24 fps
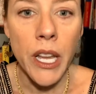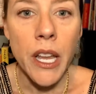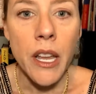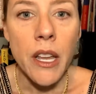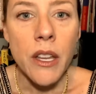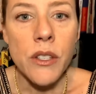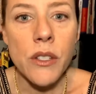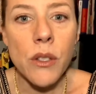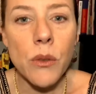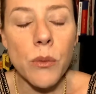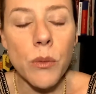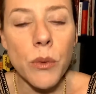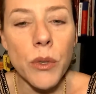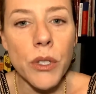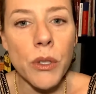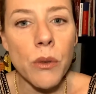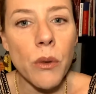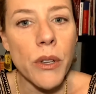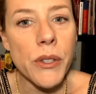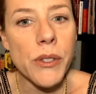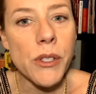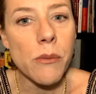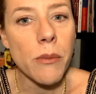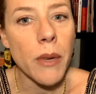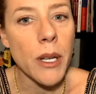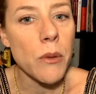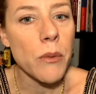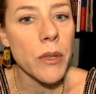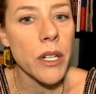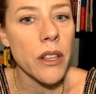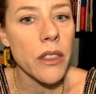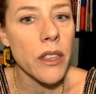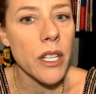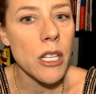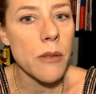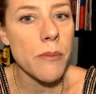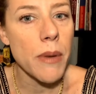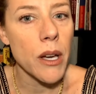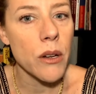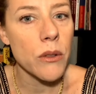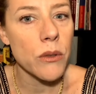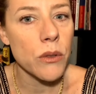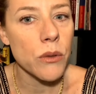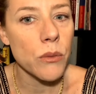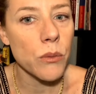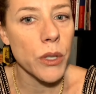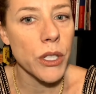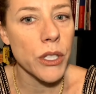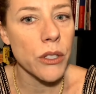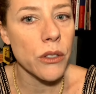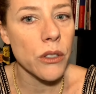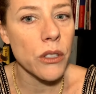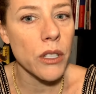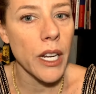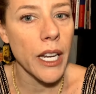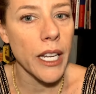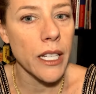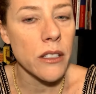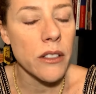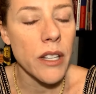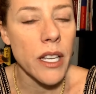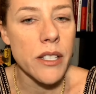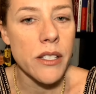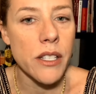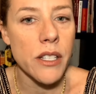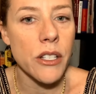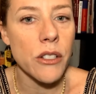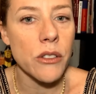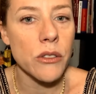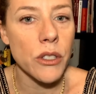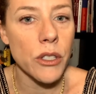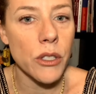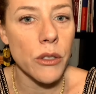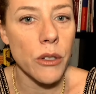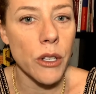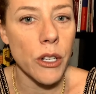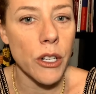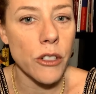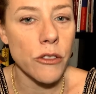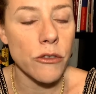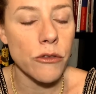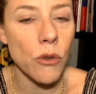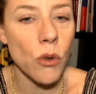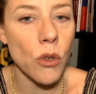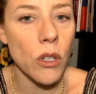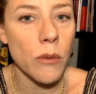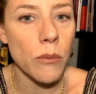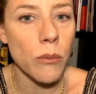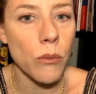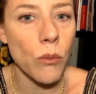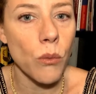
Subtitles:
So you also might want to think about when you're analyzing your literary form,